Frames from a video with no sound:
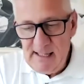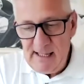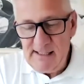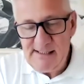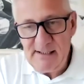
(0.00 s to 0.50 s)

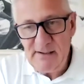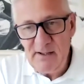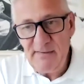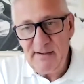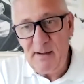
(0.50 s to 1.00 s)
And I said, the
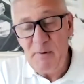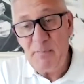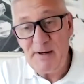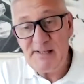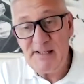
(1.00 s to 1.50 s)
thing I'm
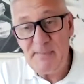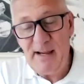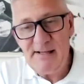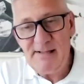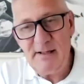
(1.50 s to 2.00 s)
impressed
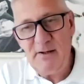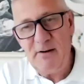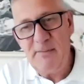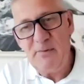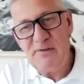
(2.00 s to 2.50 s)
about is that you're
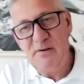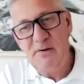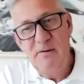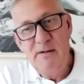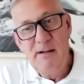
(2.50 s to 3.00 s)
able to